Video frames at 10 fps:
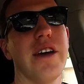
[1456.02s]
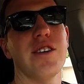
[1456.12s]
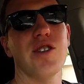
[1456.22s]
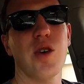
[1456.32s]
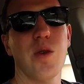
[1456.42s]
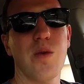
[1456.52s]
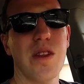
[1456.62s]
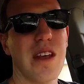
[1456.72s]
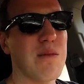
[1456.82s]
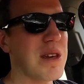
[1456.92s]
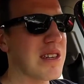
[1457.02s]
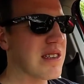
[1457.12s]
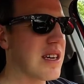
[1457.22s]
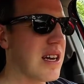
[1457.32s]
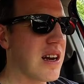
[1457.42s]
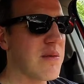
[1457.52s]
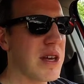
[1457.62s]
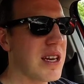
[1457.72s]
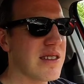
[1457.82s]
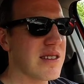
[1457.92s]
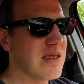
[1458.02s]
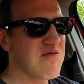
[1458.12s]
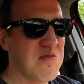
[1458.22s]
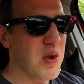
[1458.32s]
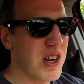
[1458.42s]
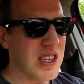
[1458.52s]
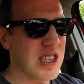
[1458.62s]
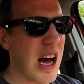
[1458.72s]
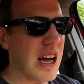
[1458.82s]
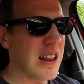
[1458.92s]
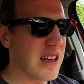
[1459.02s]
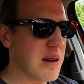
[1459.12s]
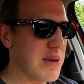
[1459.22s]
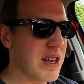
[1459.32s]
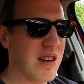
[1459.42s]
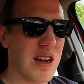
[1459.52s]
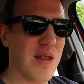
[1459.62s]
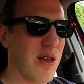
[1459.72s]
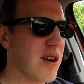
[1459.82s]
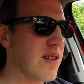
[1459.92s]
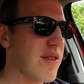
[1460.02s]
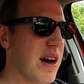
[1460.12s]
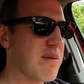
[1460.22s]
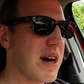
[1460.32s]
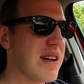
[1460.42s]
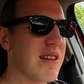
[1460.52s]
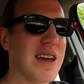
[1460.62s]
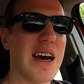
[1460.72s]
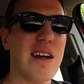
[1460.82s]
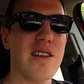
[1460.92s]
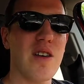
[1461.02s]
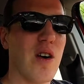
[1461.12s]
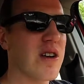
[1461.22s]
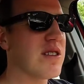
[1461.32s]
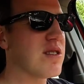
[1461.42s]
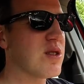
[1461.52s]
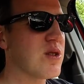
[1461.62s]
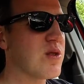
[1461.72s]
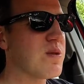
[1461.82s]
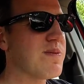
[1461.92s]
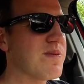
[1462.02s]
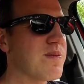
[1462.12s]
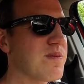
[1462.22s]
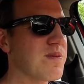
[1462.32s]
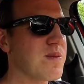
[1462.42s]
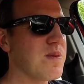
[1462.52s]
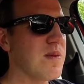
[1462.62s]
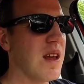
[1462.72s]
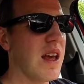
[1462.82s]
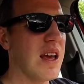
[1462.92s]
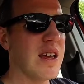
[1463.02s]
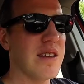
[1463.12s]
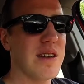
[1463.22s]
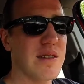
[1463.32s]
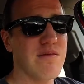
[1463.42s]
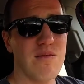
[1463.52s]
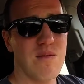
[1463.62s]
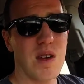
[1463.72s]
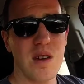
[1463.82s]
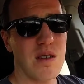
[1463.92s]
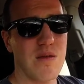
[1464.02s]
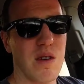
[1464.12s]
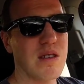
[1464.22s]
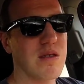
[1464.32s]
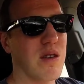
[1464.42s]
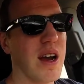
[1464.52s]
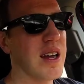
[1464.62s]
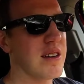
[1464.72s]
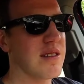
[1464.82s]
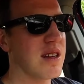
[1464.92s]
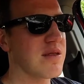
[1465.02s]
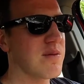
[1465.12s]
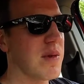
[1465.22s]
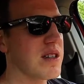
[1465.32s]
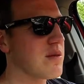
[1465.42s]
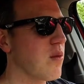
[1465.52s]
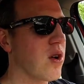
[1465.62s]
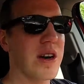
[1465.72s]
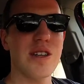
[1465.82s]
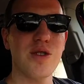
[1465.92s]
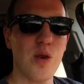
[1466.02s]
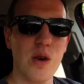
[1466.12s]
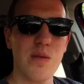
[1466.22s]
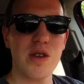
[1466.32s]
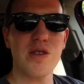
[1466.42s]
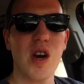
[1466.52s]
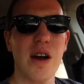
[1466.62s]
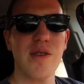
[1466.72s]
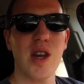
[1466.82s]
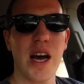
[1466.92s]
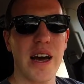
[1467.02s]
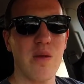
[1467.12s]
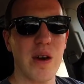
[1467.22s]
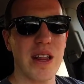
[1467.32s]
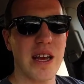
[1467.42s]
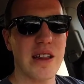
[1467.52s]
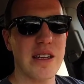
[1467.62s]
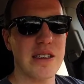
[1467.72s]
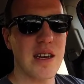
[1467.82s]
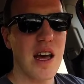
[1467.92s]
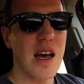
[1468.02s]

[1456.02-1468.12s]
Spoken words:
So with that being said, I mean, it's pretty solid. I mean, you're getting 35 miles a gallon on a tune, and it, you know, it runs great. It's much more enjoyable to drive on the highway like this.